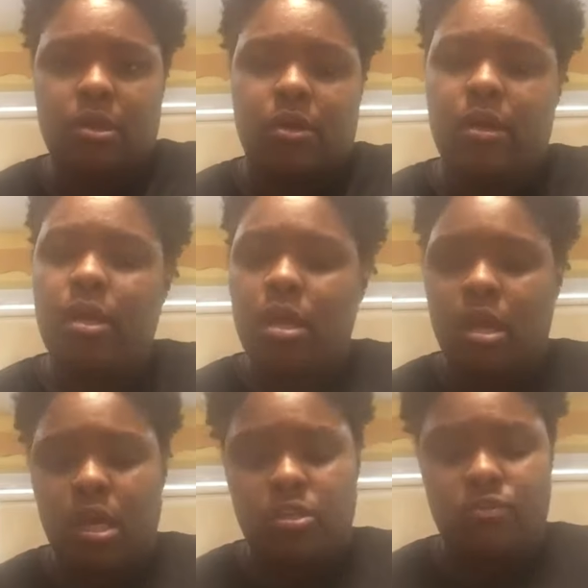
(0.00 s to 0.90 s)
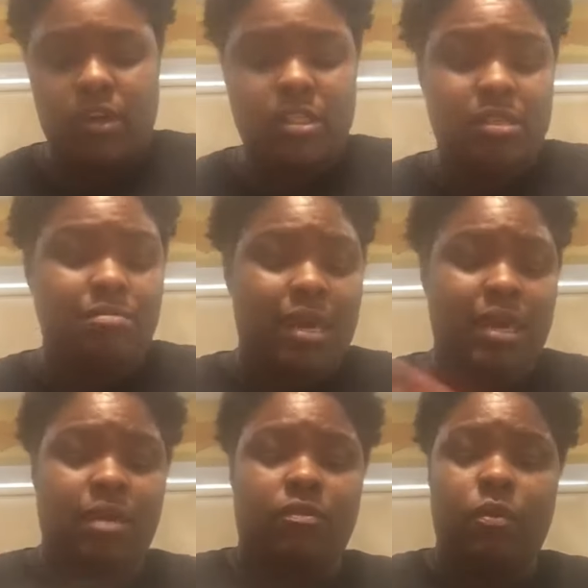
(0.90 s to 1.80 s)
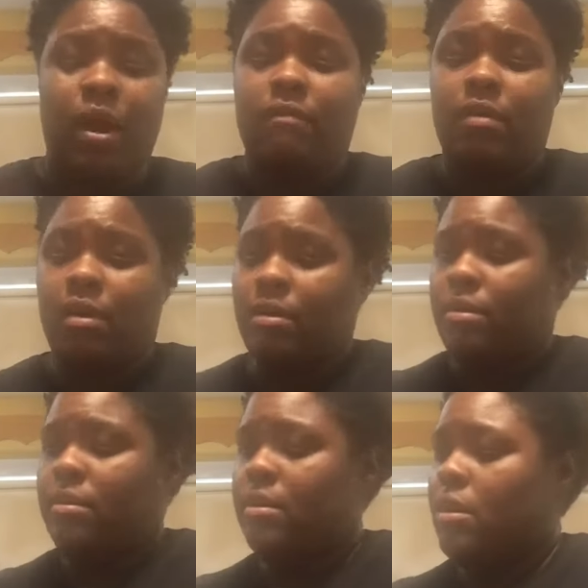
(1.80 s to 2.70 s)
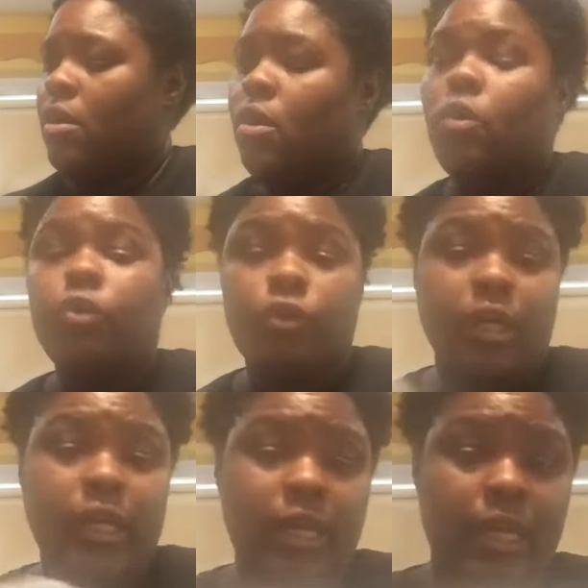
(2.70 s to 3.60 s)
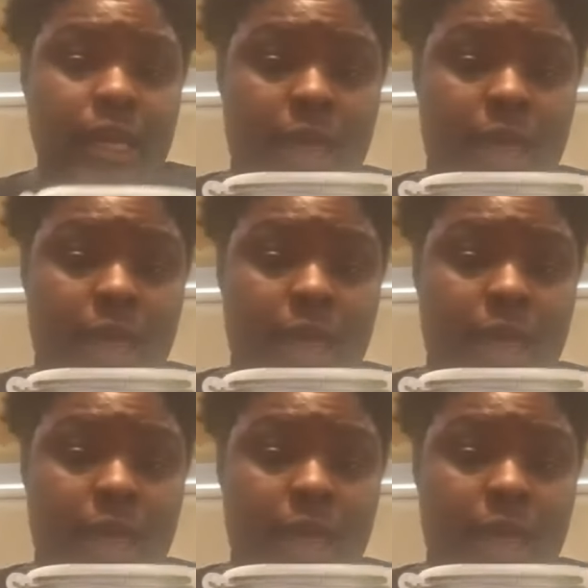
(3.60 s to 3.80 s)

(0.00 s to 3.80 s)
sorry. It's fun to make if you have a older kid